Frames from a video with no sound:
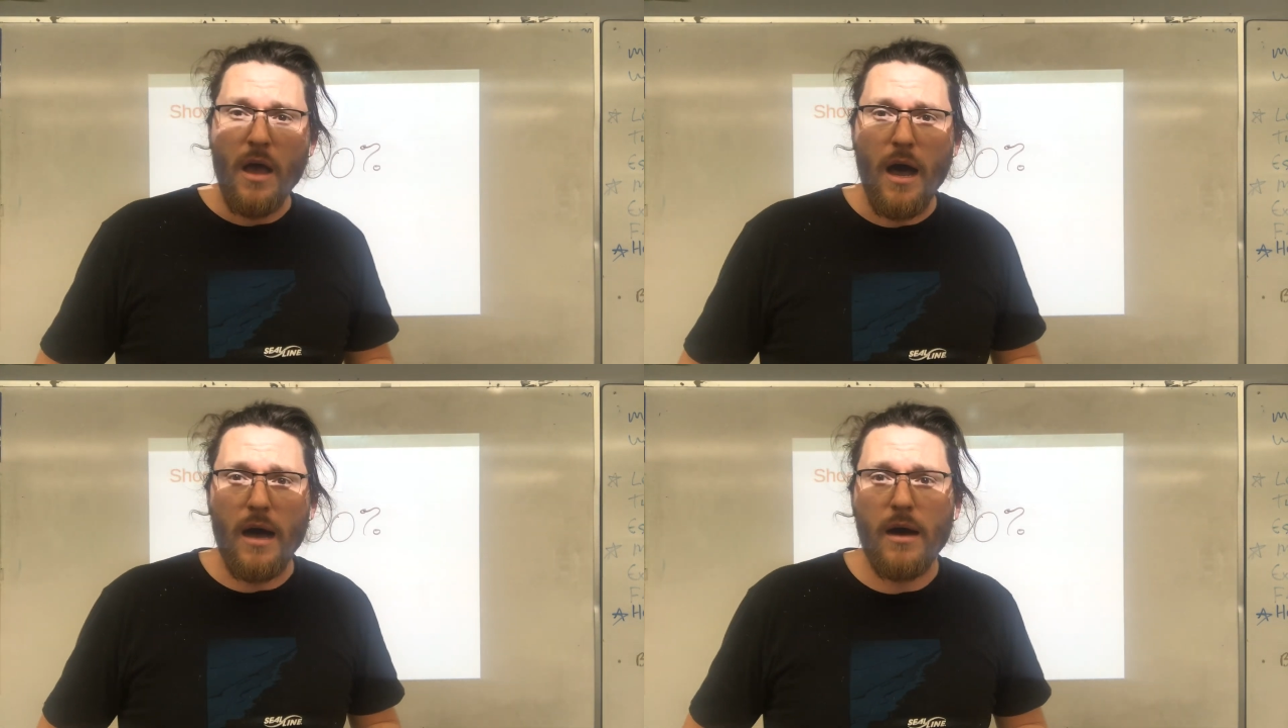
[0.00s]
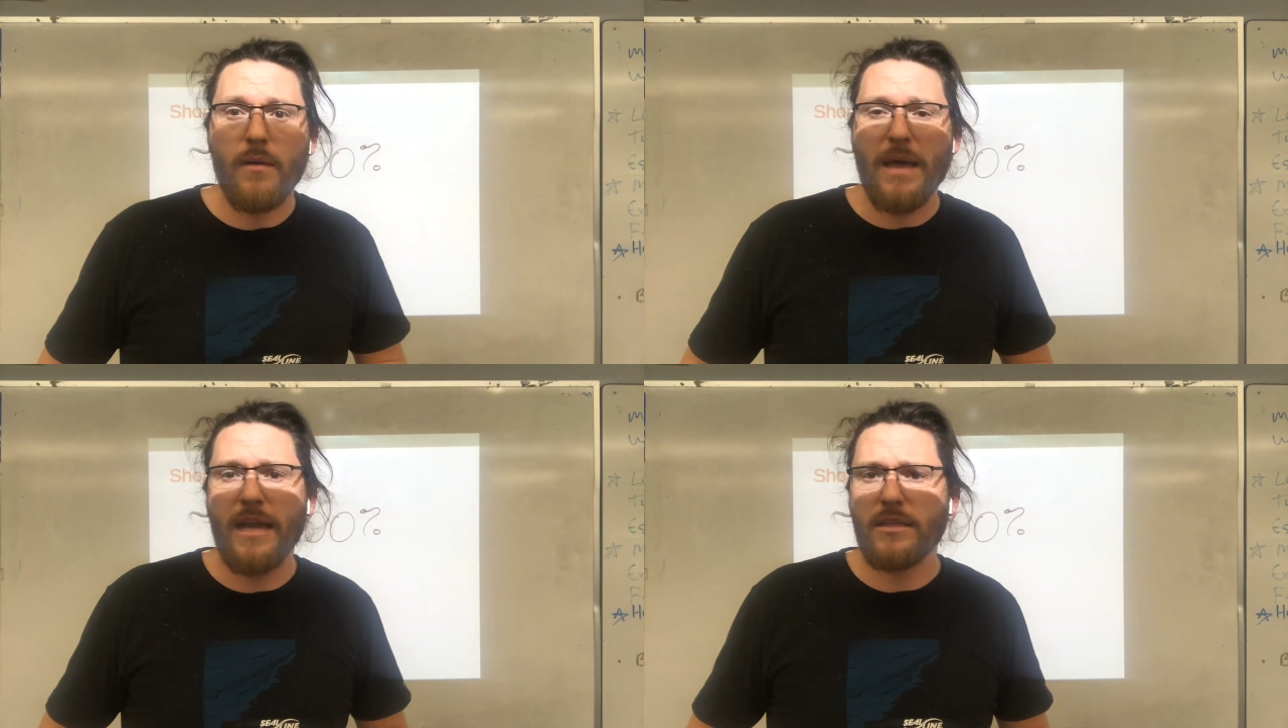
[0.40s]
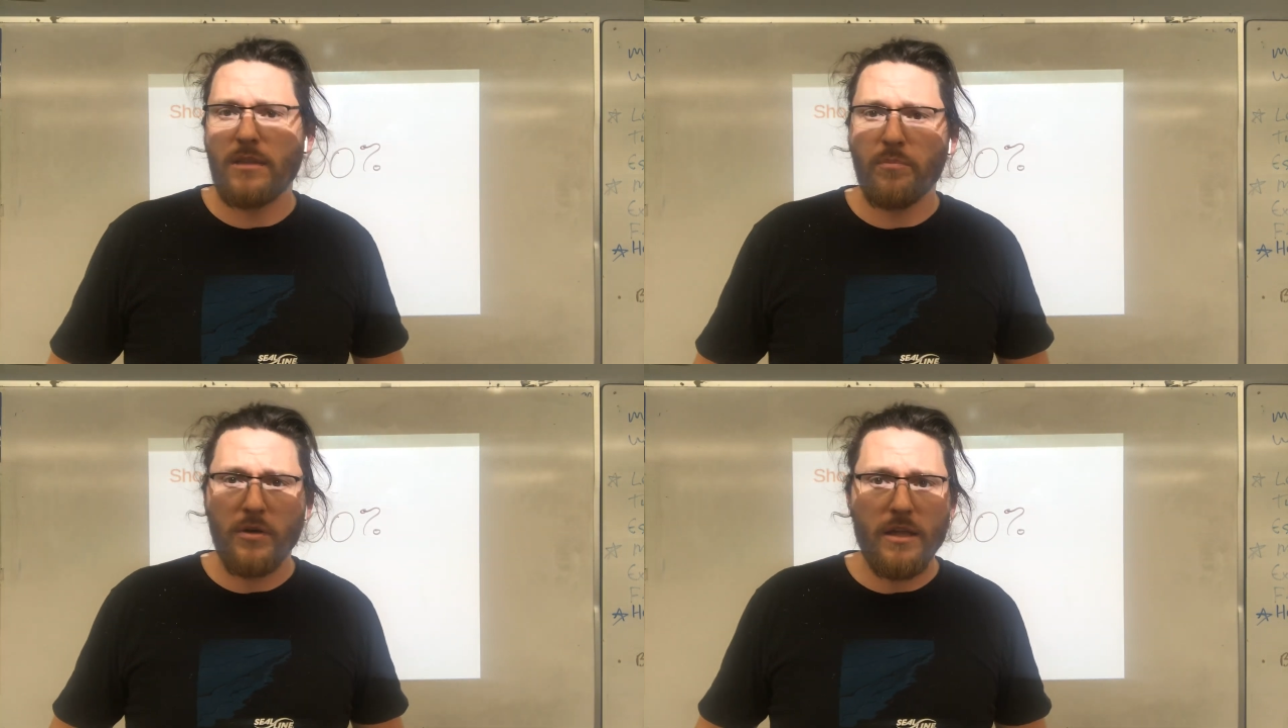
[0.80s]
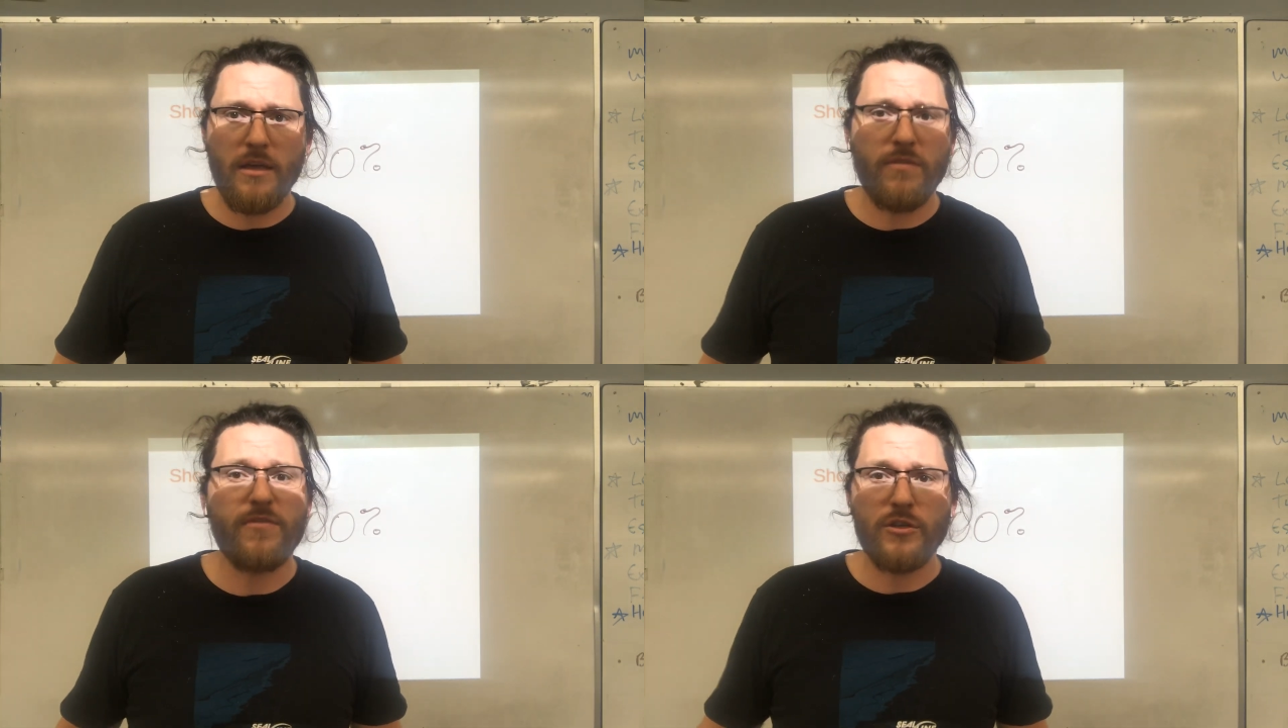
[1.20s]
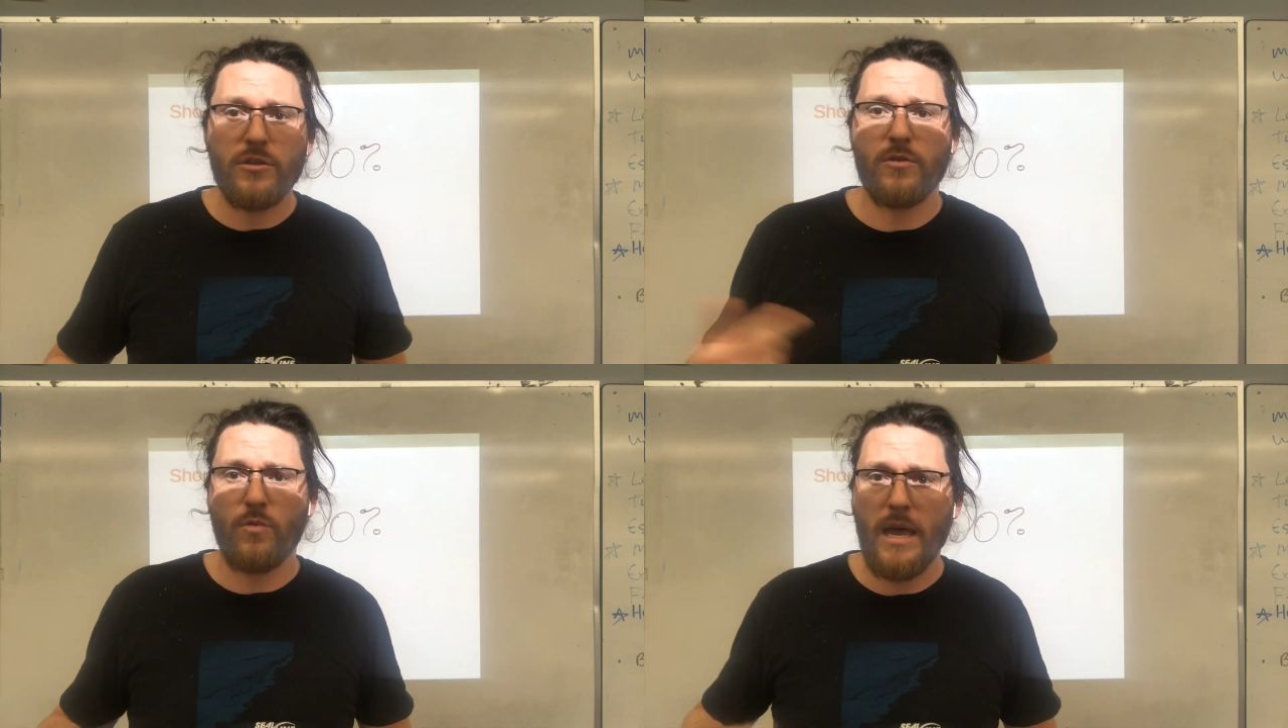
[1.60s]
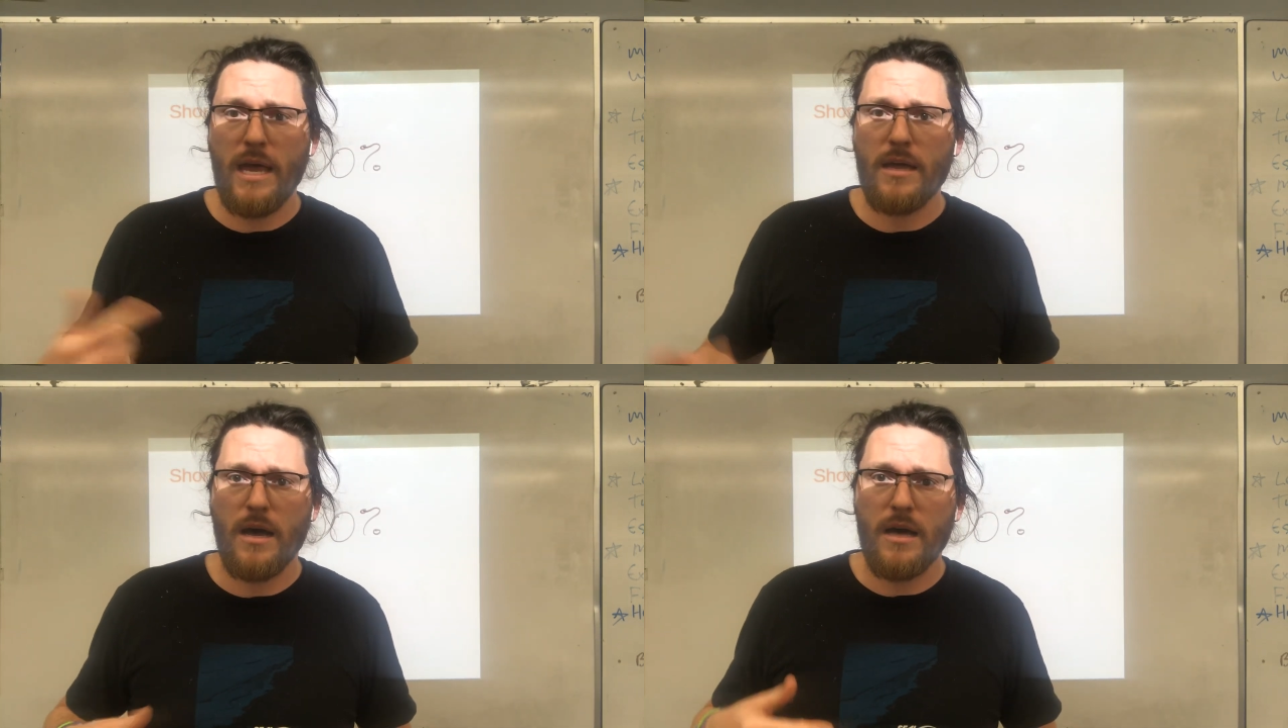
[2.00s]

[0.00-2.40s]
And it's a pretty efficient way